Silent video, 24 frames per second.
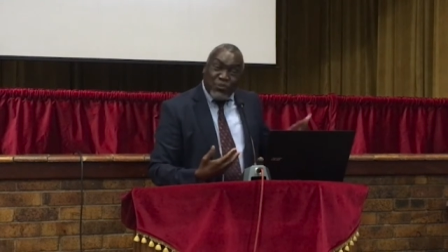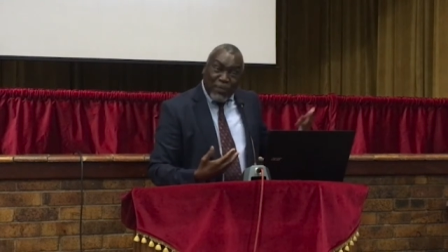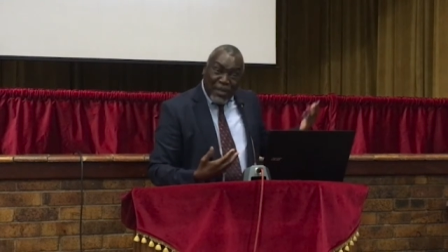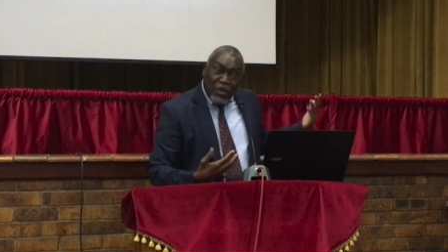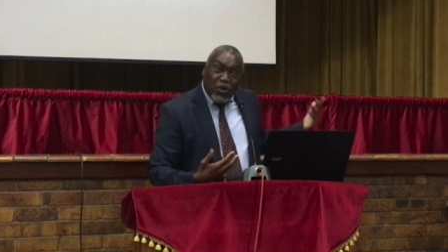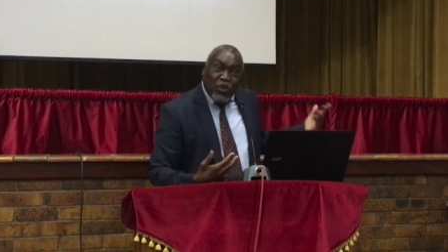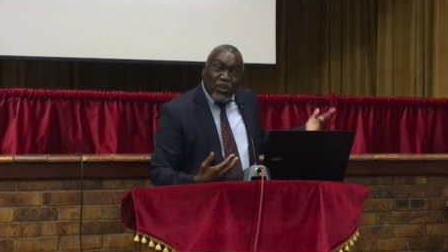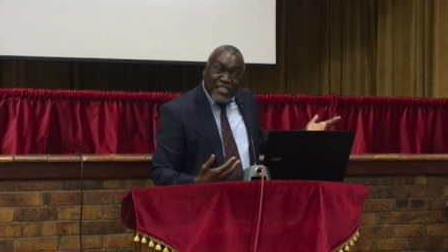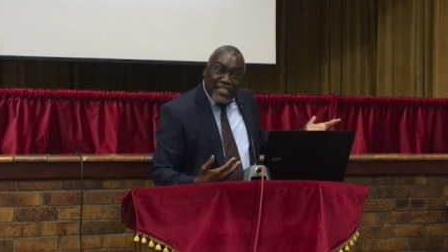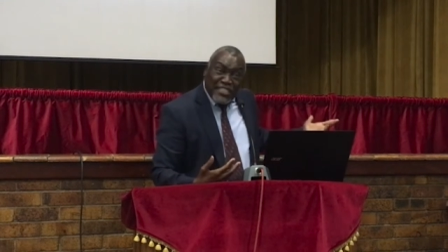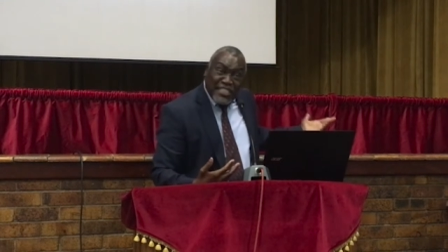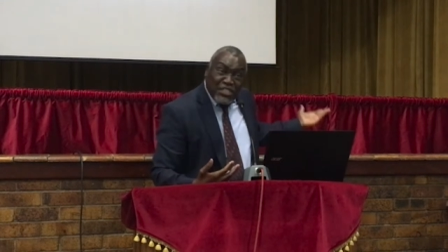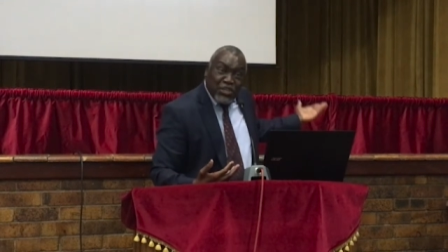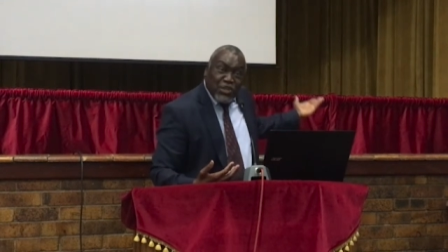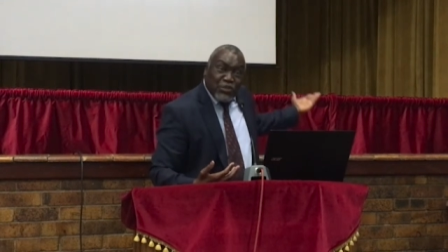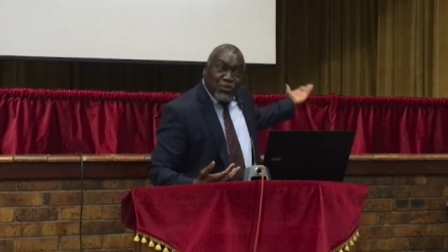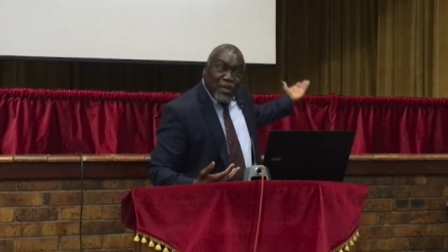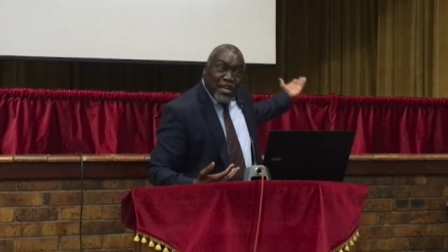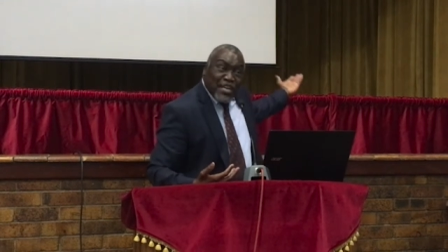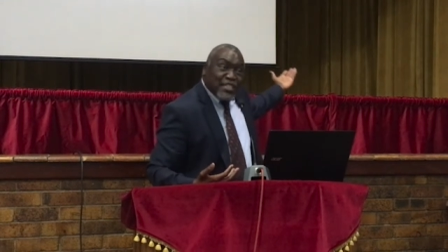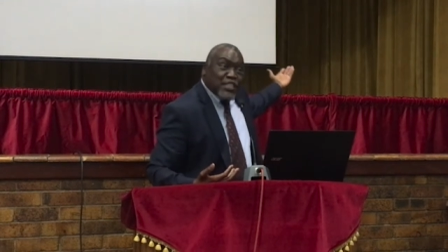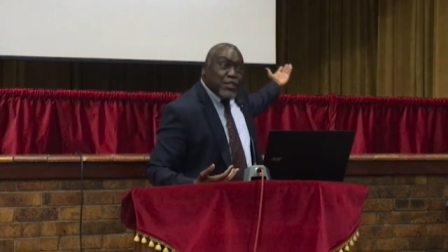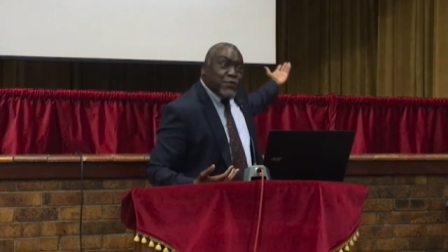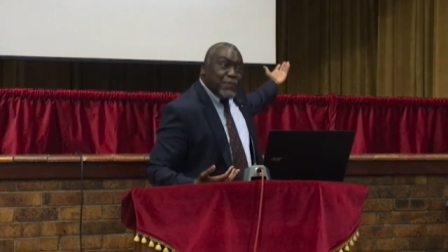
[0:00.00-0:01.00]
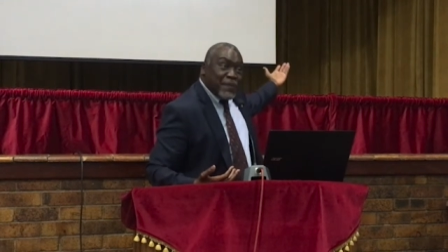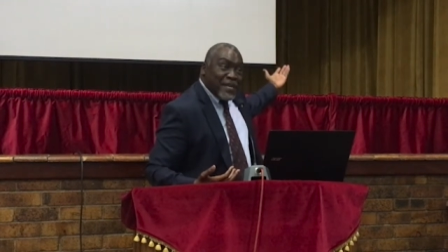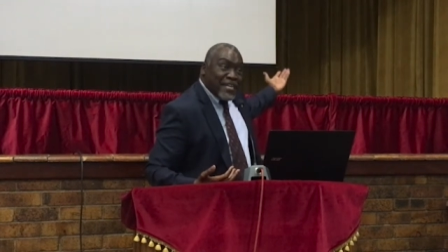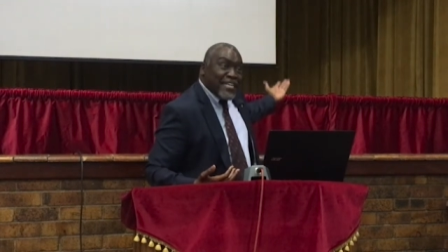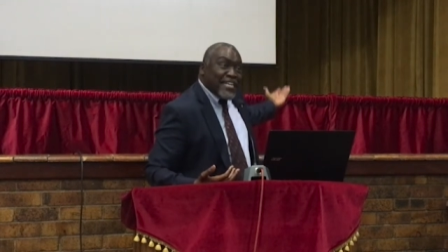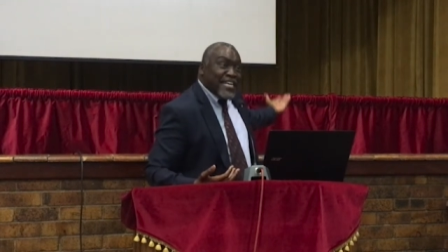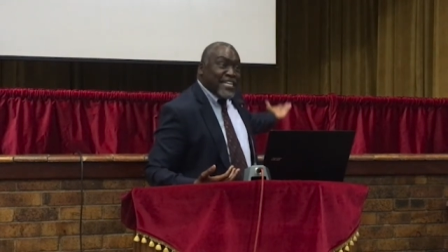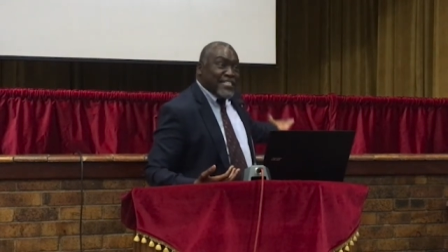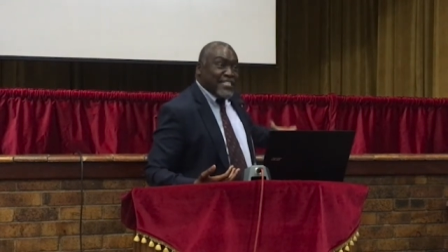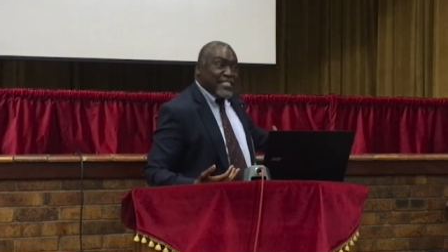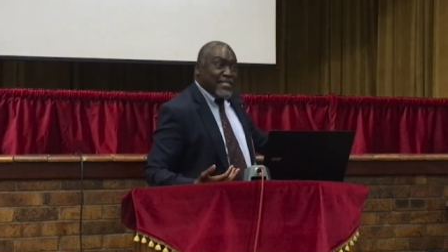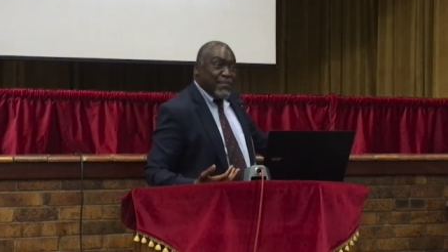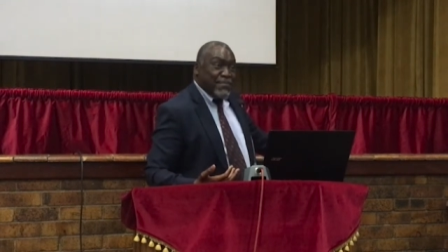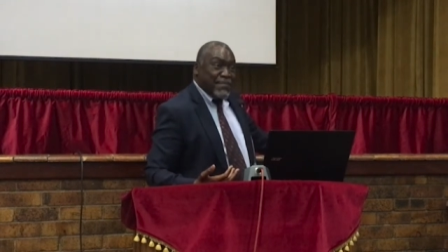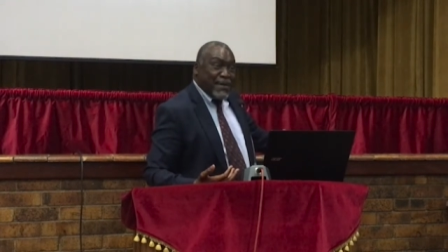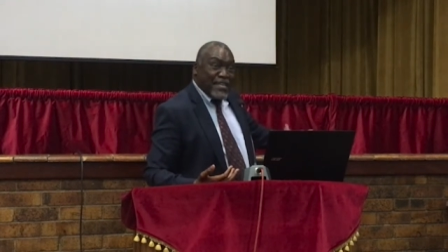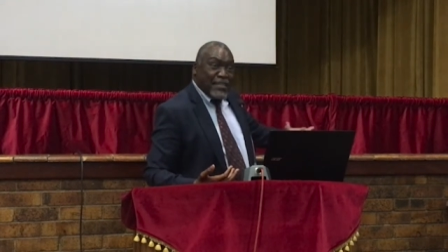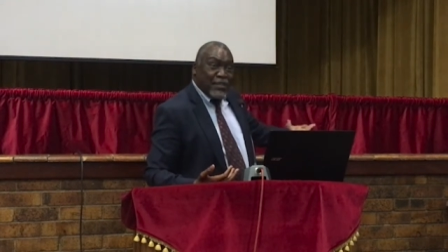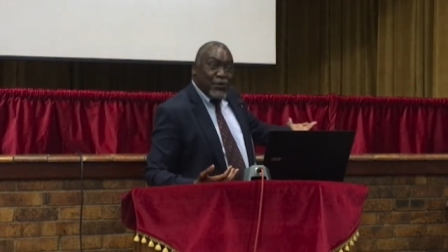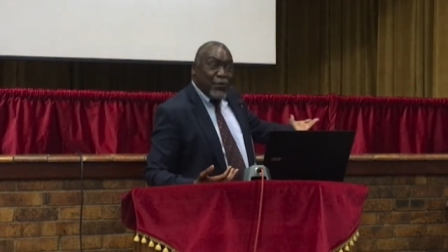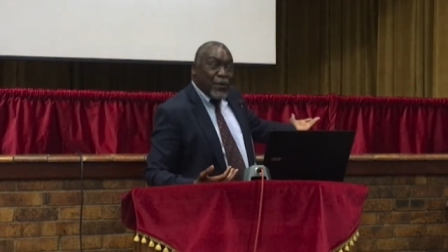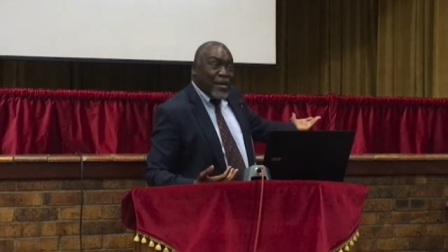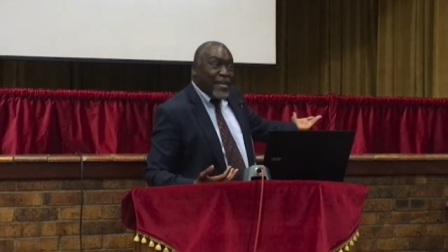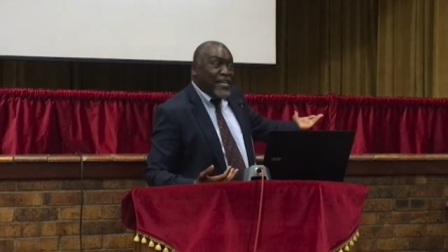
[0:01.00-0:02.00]
we continue to experience them,
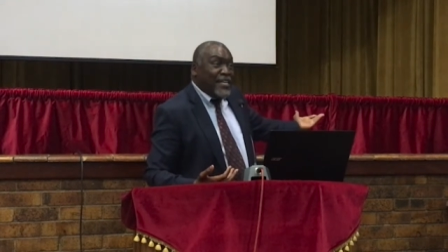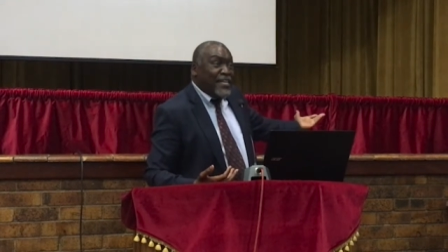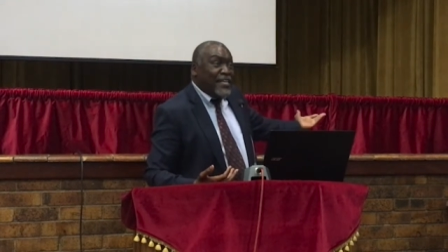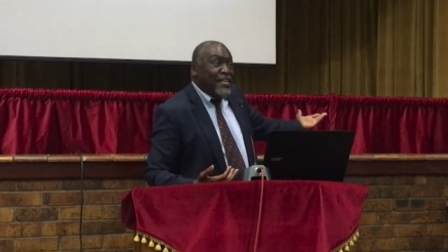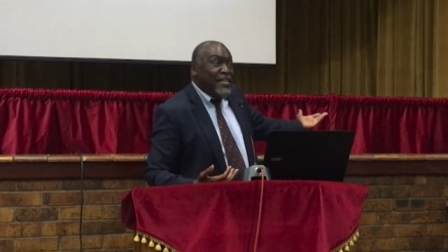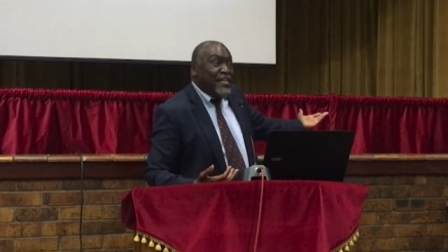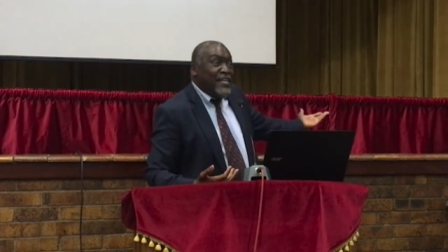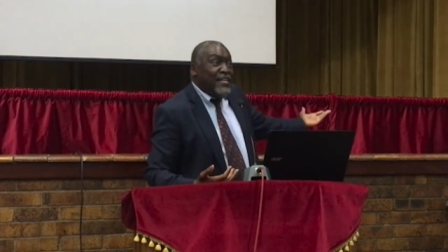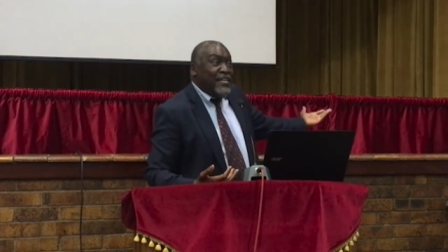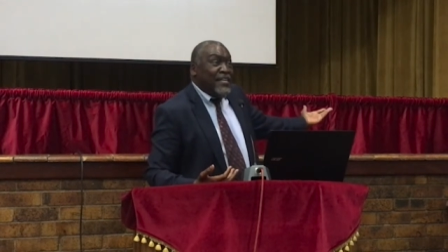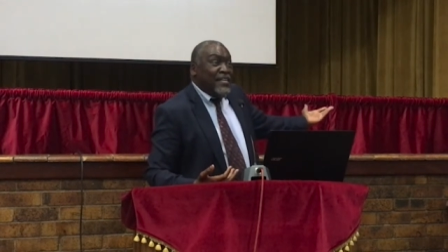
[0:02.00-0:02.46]
by the way.